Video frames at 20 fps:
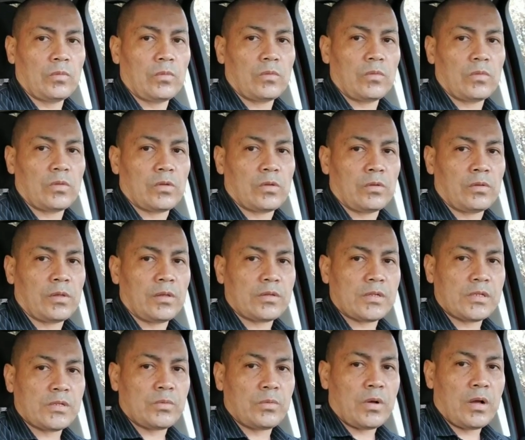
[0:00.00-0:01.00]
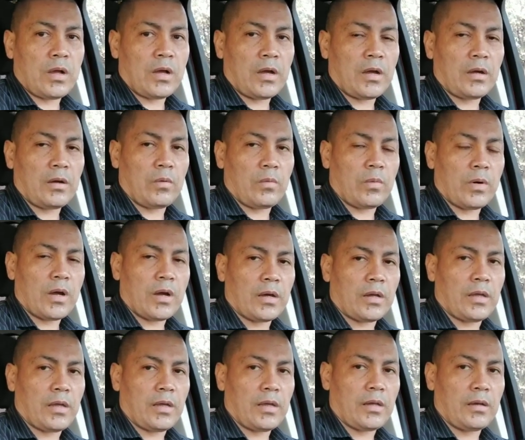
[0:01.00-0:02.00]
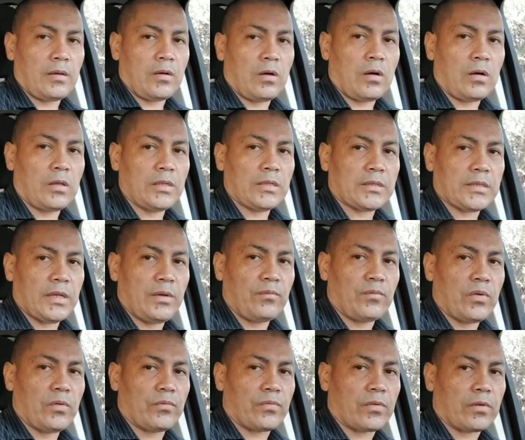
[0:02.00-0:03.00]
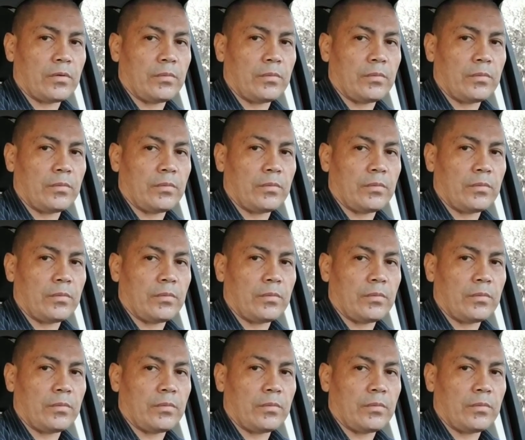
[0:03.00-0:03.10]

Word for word: So this is why where I get all this info from.